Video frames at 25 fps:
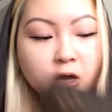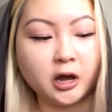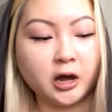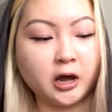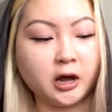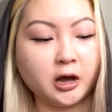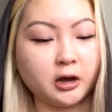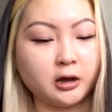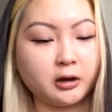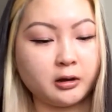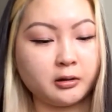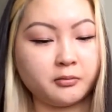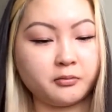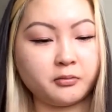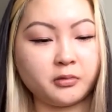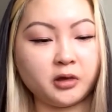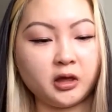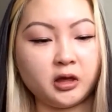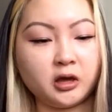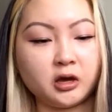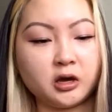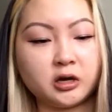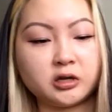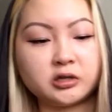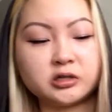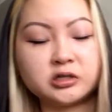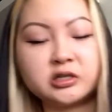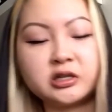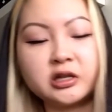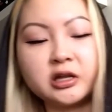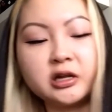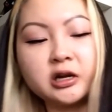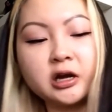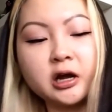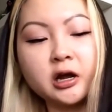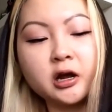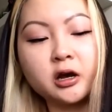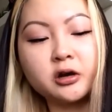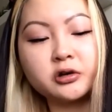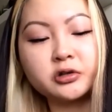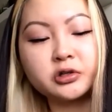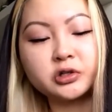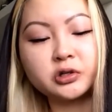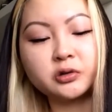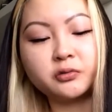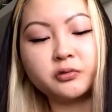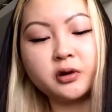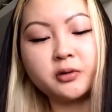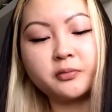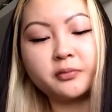Um, and then I
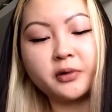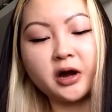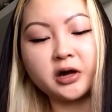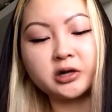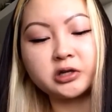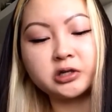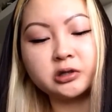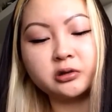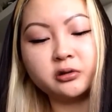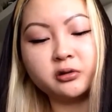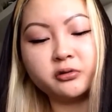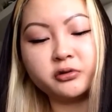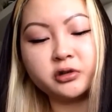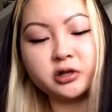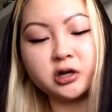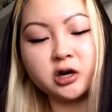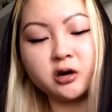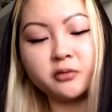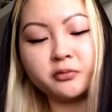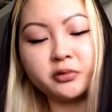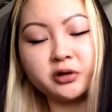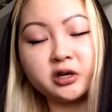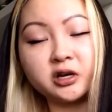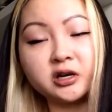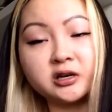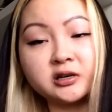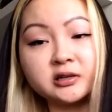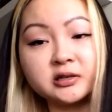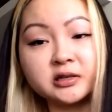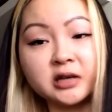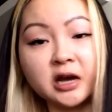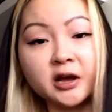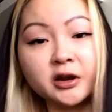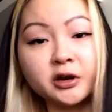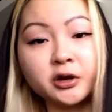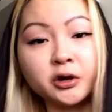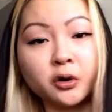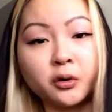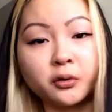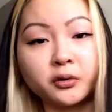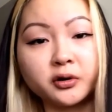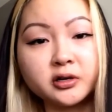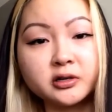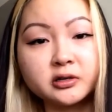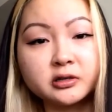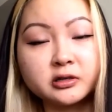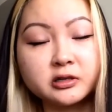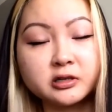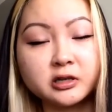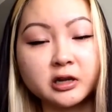also went back to Louis Vuitton because I
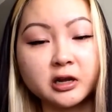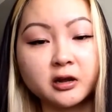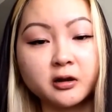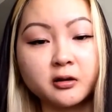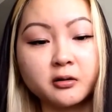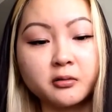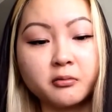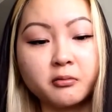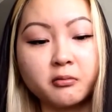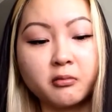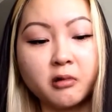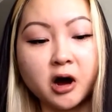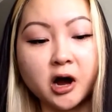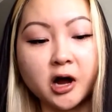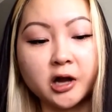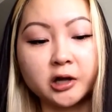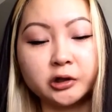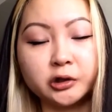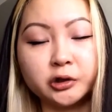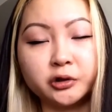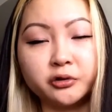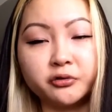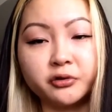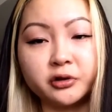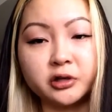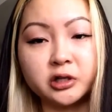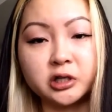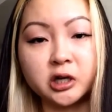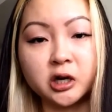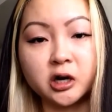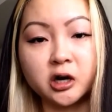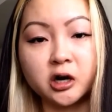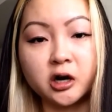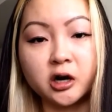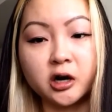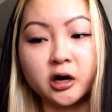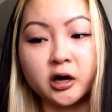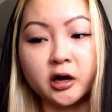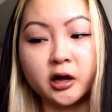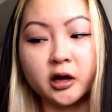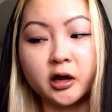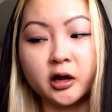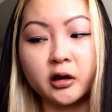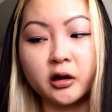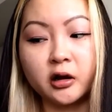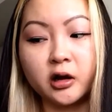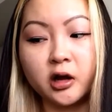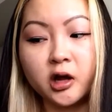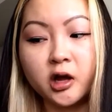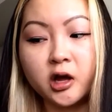noticed in my Louis
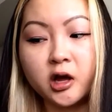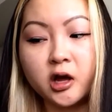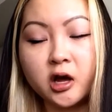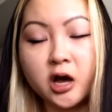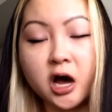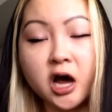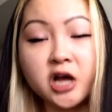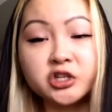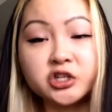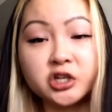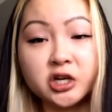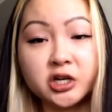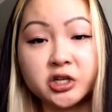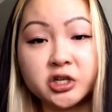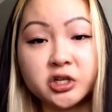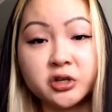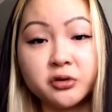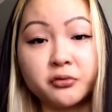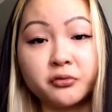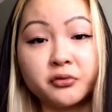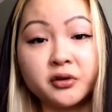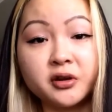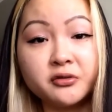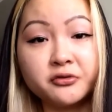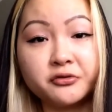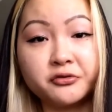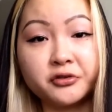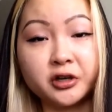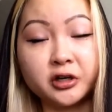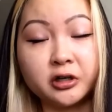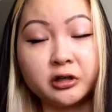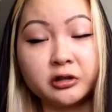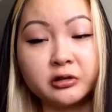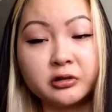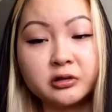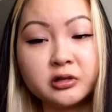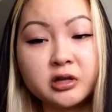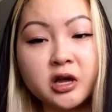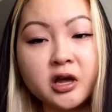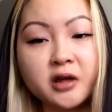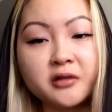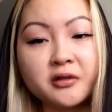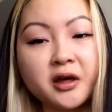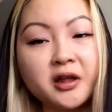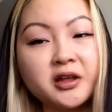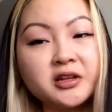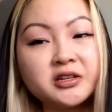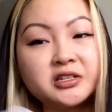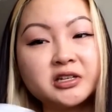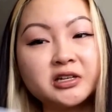Vuitton agenda refill
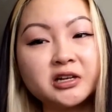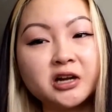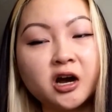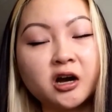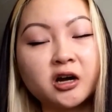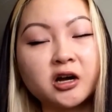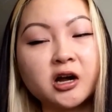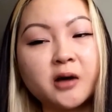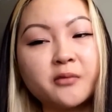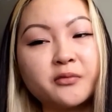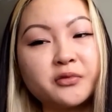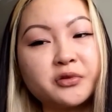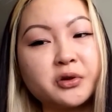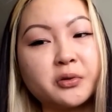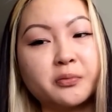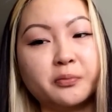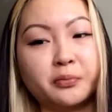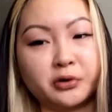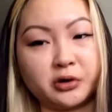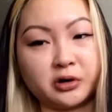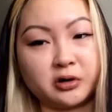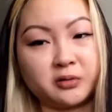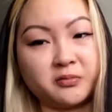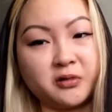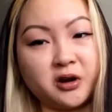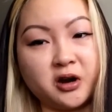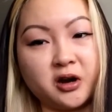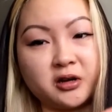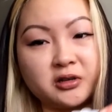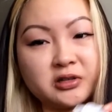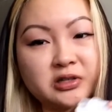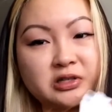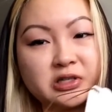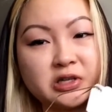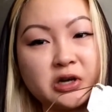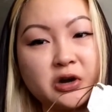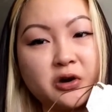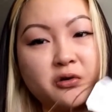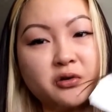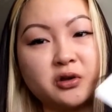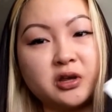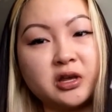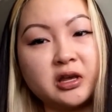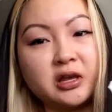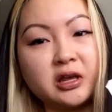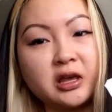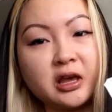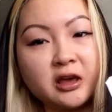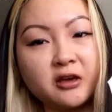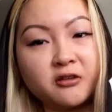that it did not come with a bookmark. So
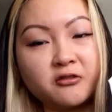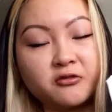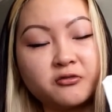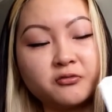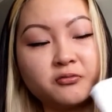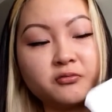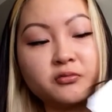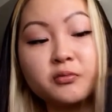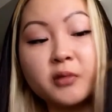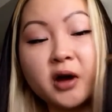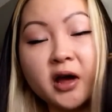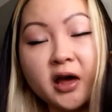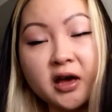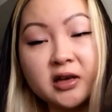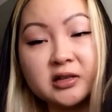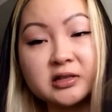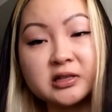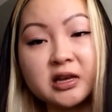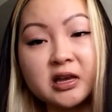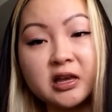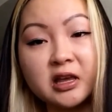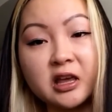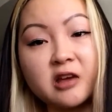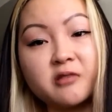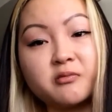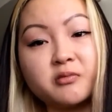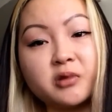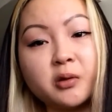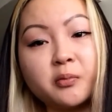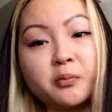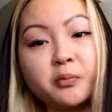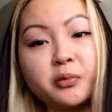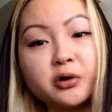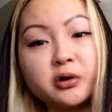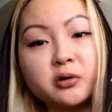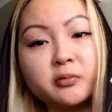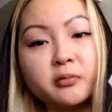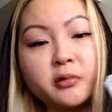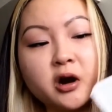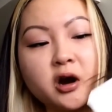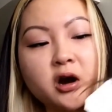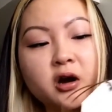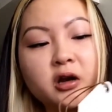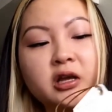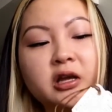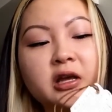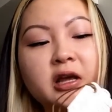he gave my SA gave me a bookmark.